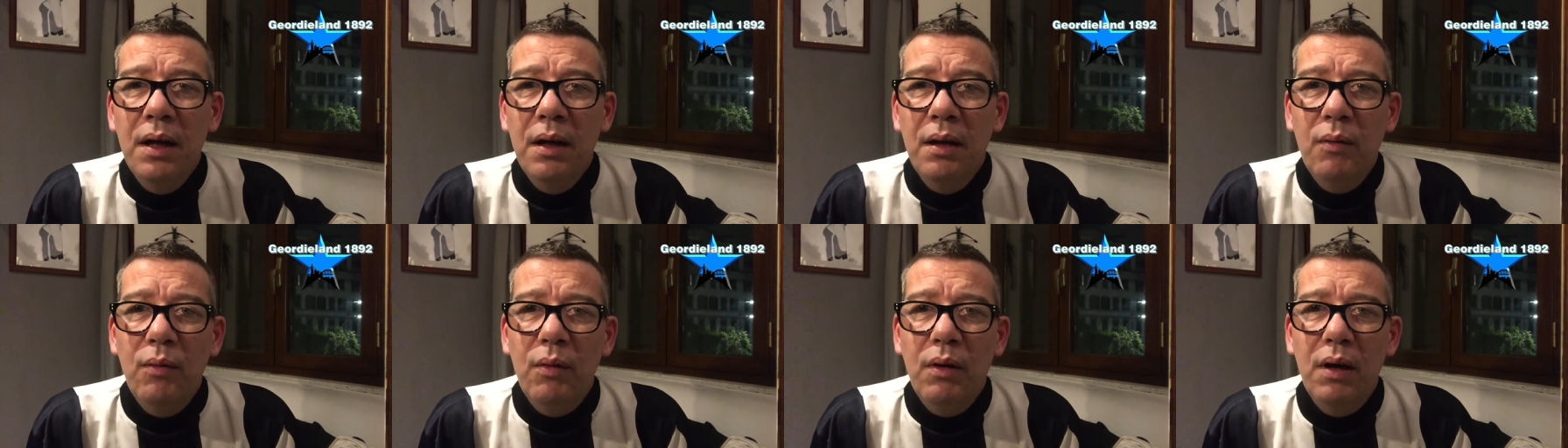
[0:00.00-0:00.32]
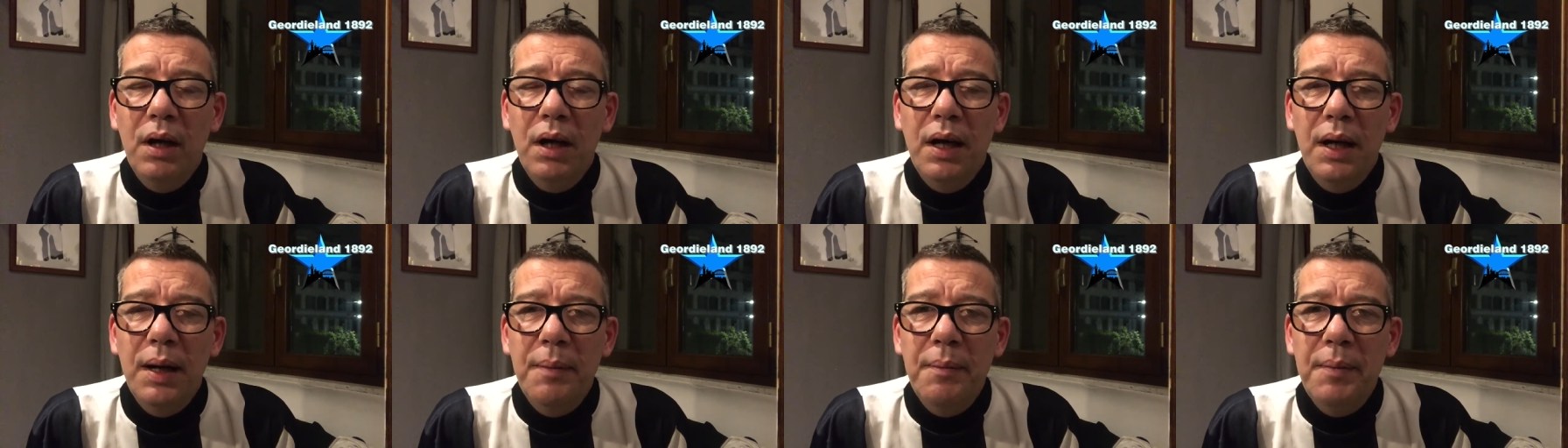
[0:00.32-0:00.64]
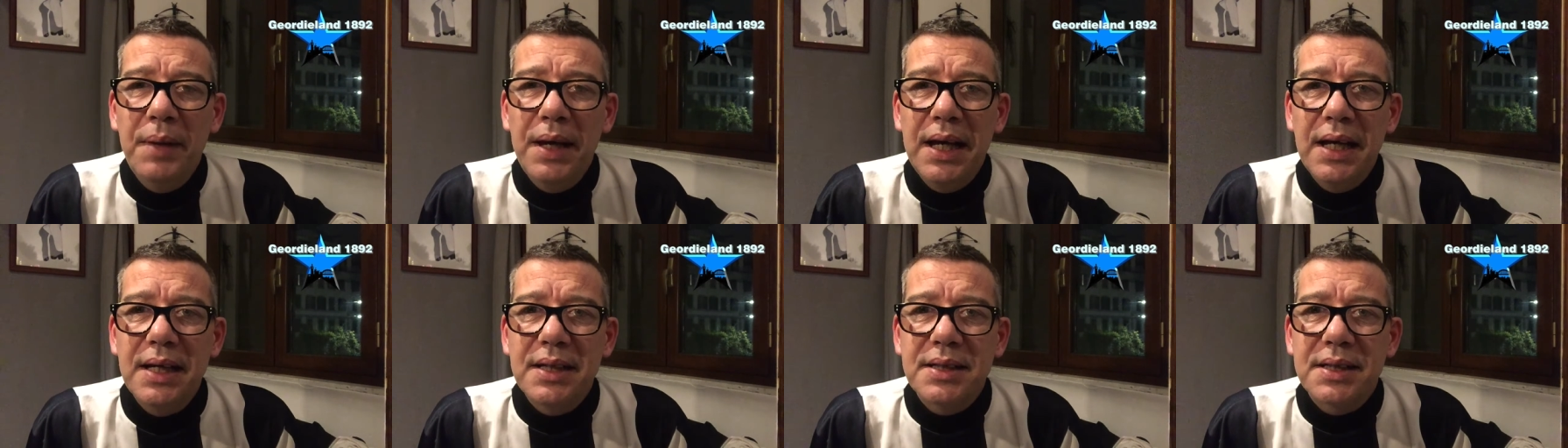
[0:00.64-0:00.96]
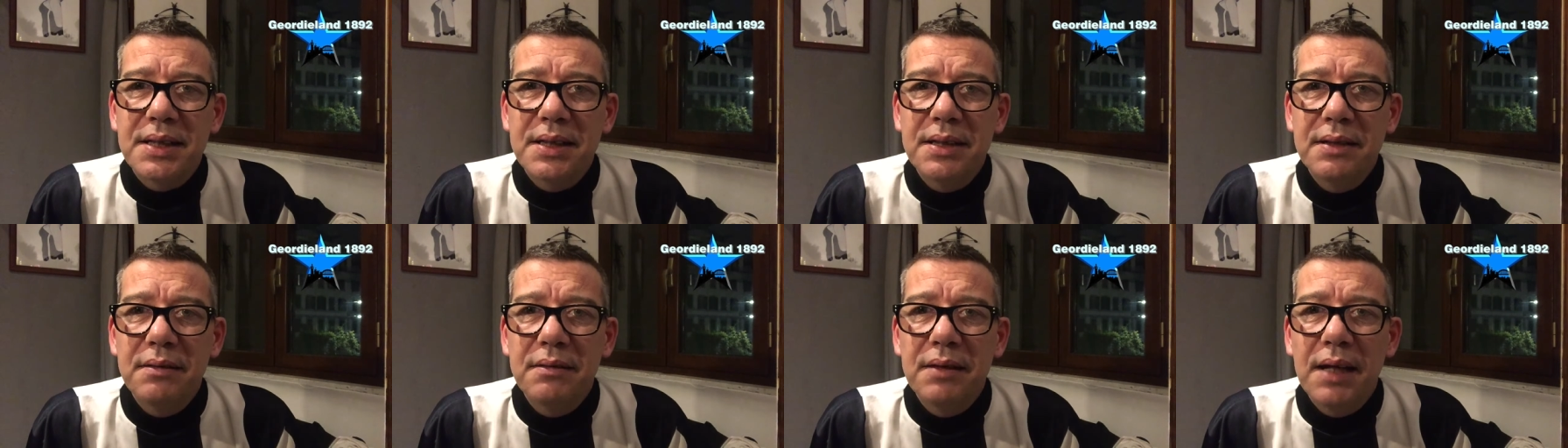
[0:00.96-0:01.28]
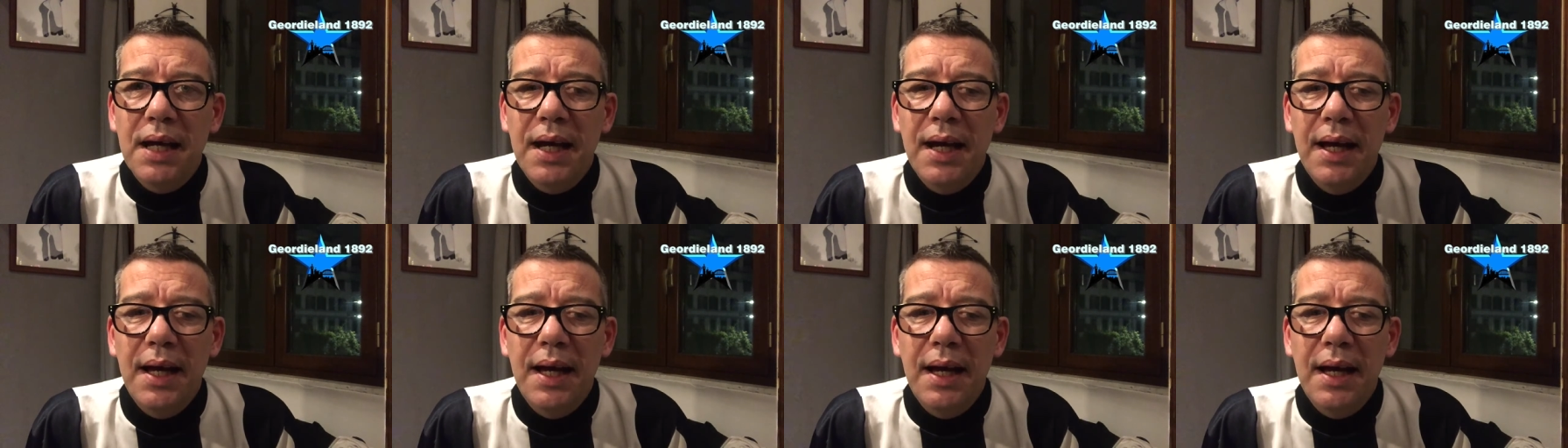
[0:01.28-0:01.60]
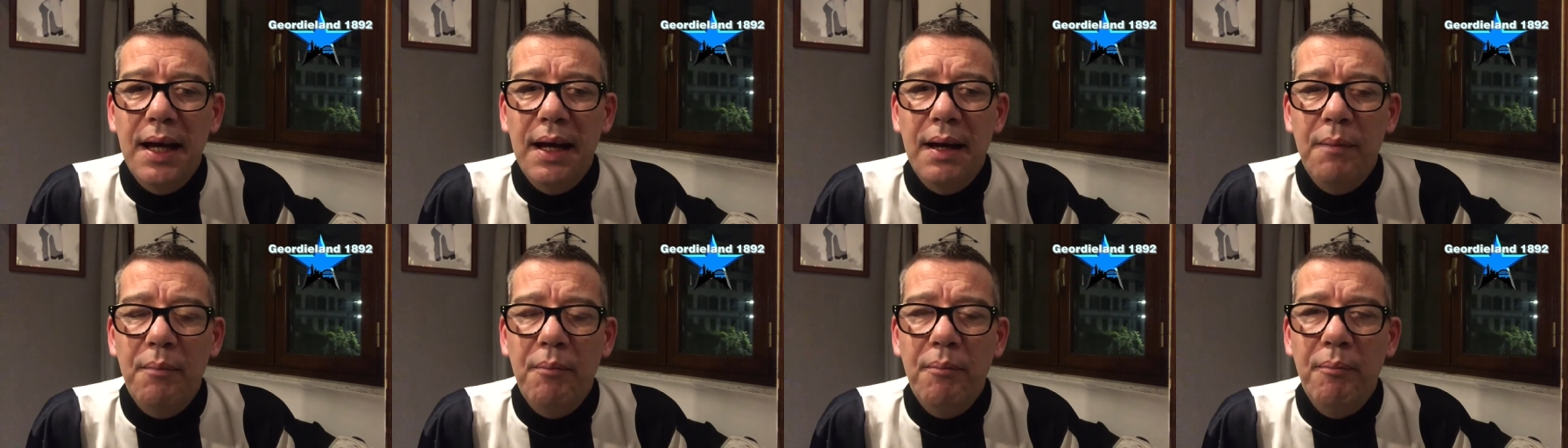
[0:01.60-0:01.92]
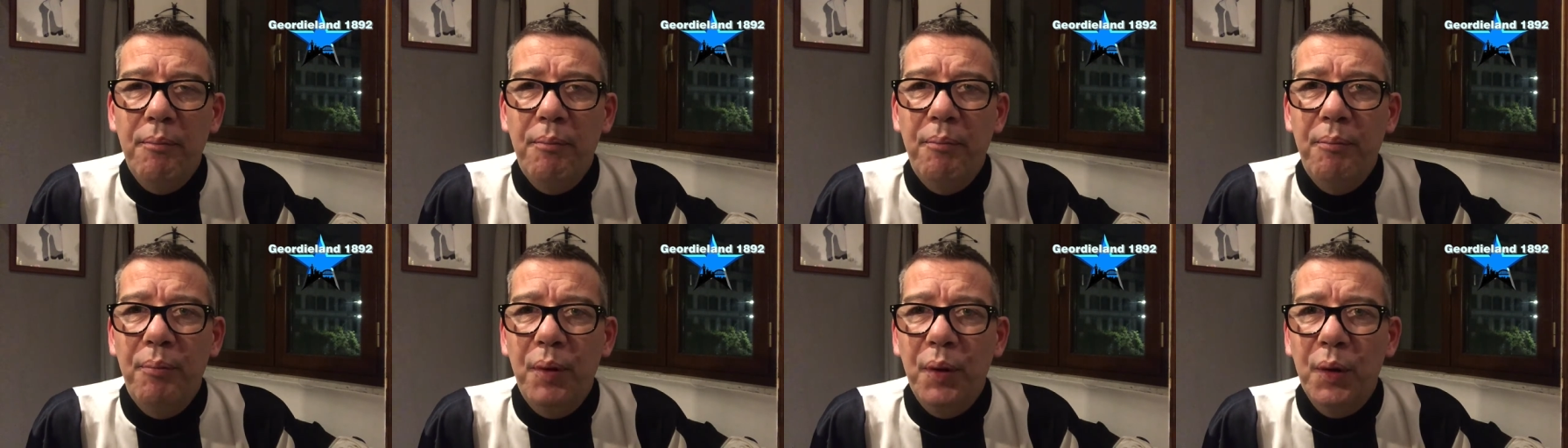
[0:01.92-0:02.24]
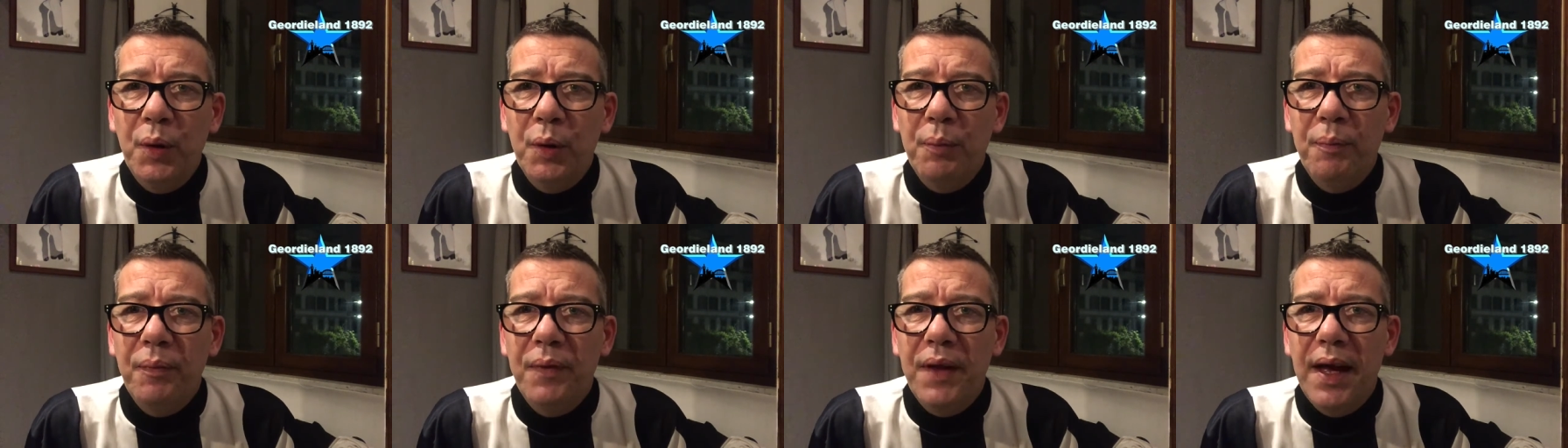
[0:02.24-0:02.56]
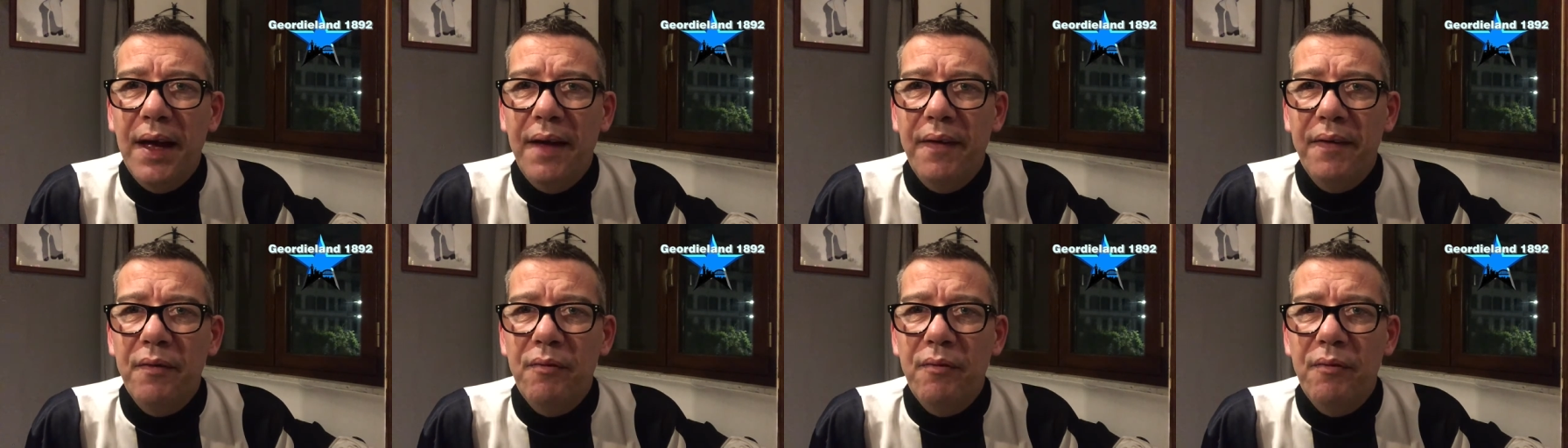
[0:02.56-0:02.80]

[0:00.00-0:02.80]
were amazing. Put up there the